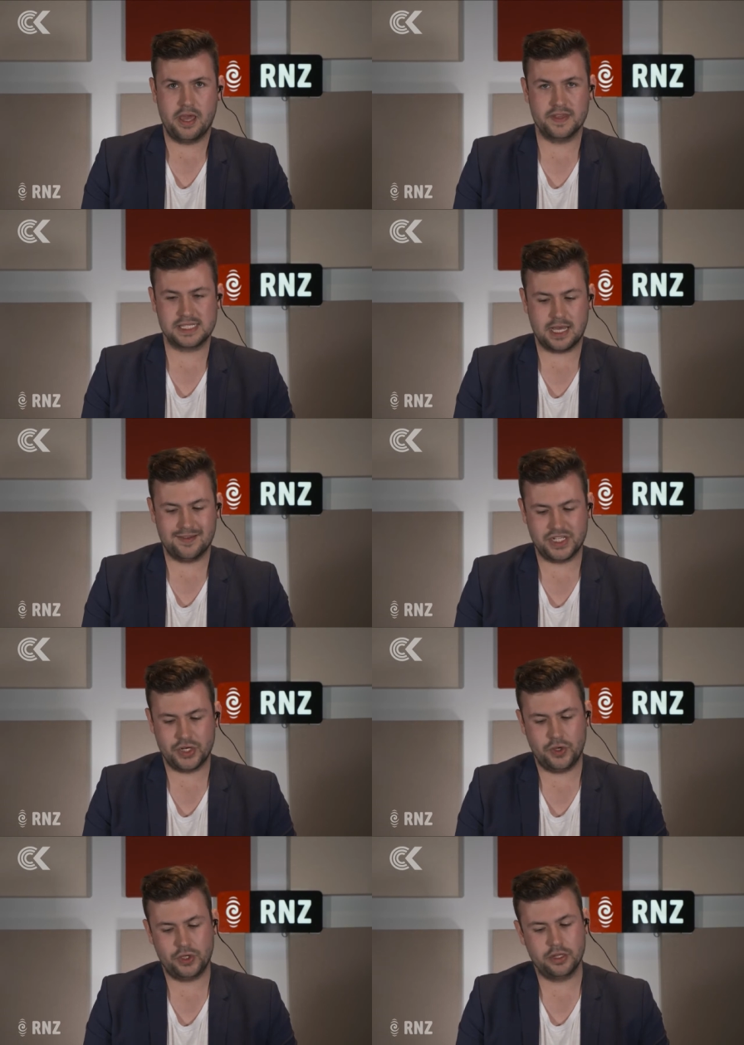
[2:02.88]
this
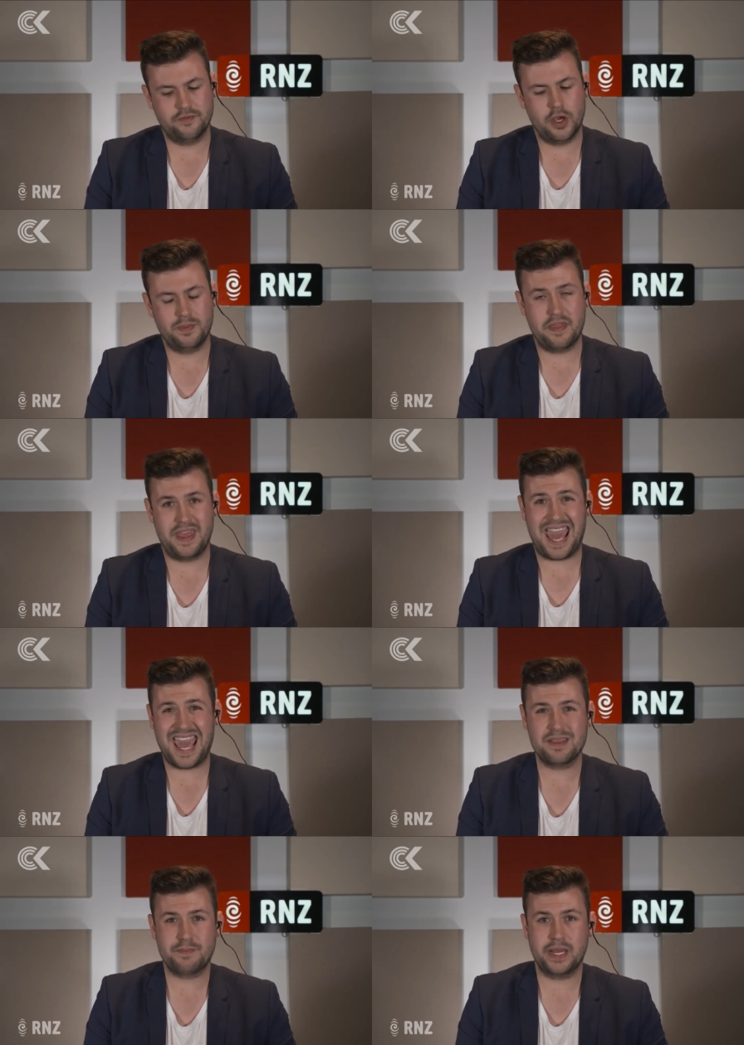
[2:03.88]
afternoon confirmed that there
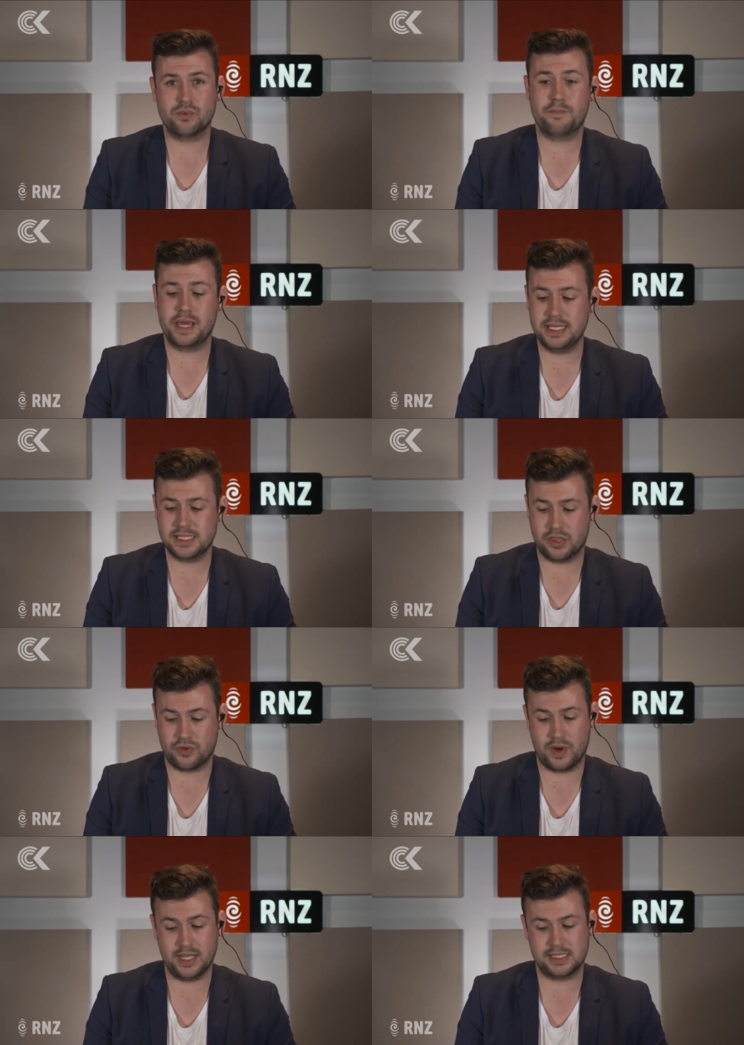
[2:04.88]
had been repeated
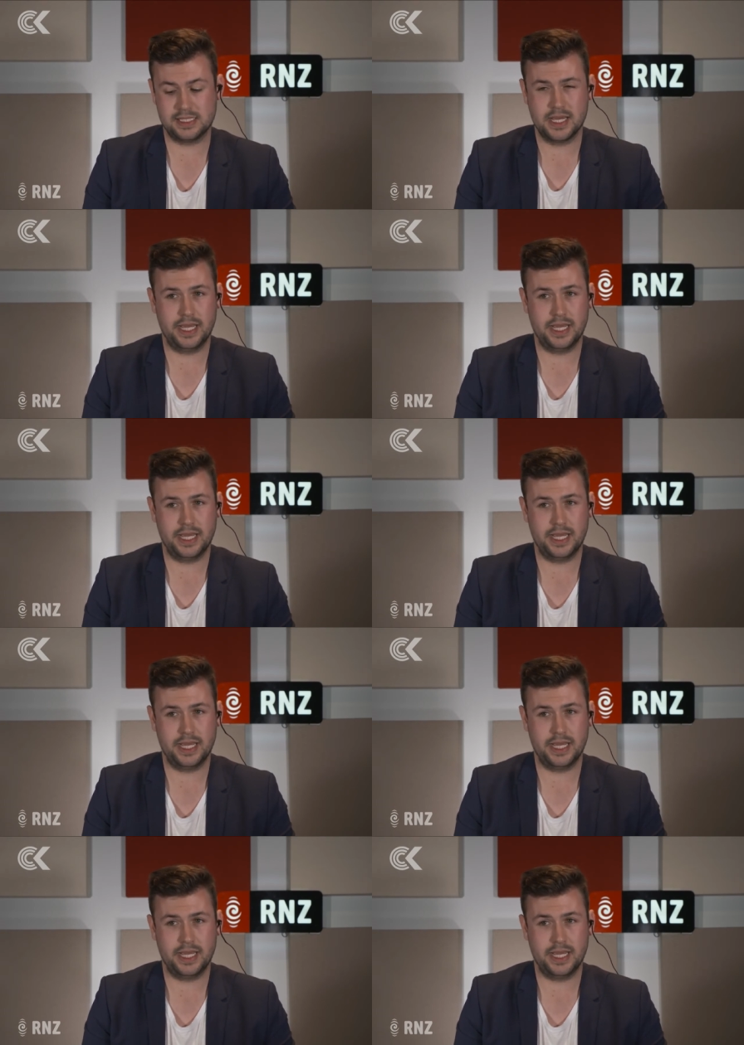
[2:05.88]
threats,